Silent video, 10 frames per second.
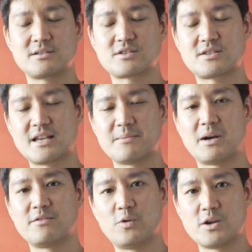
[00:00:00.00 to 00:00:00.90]
just to get
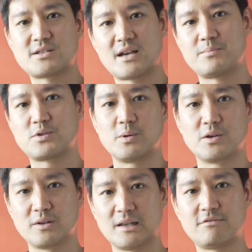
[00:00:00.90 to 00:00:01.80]
my voice up to a
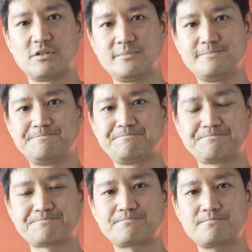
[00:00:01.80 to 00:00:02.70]
good level.
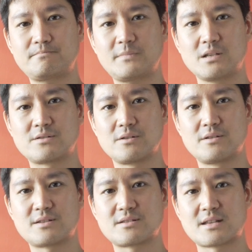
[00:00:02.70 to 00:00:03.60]
So
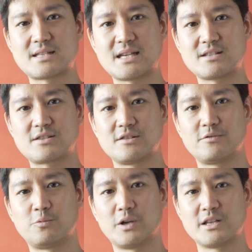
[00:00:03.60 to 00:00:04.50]
this is a test
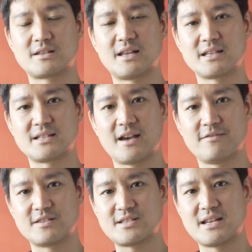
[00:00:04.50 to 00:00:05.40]
of what it's like to
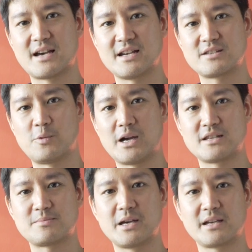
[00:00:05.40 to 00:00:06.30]
have the Sennheiser
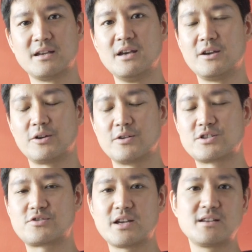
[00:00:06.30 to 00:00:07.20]
wireless mic going
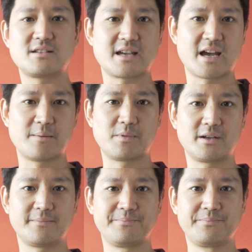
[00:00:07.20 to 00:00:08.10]
straight into
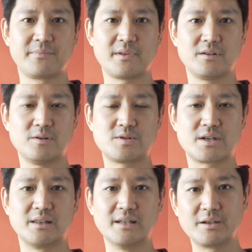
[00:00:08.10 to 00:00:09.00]
camera,
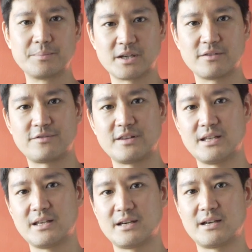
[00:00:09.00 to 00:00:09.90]
using a little bit of
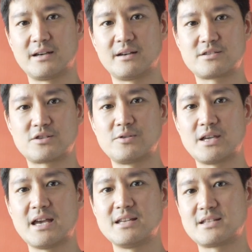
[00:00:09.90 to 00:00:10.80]
the
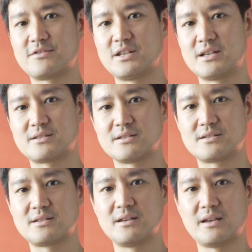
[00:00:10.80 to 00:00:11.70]
Sony
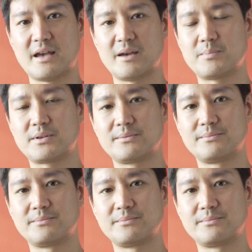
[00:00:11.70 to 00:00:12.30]
a7s's amp.